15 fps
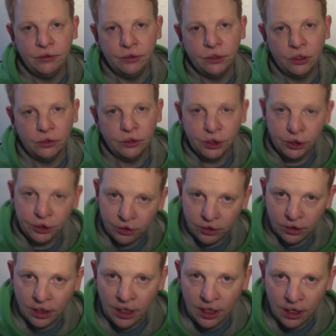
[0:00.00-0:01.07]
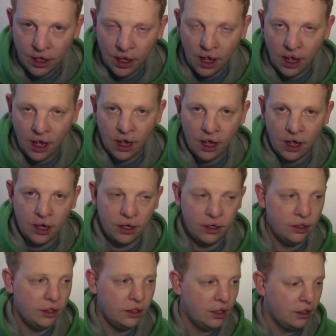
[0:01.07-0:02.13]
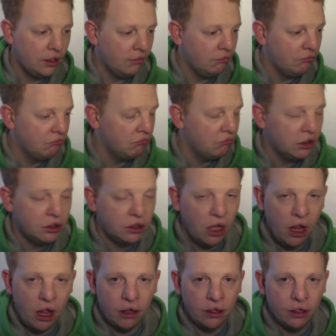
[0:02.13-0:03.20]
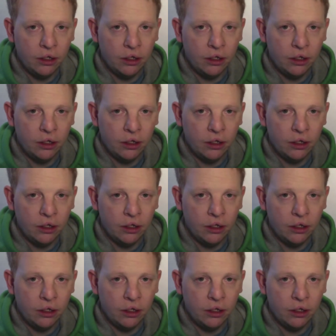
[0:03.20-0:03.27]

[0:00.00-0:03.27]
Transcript: you all shortly, and that's it.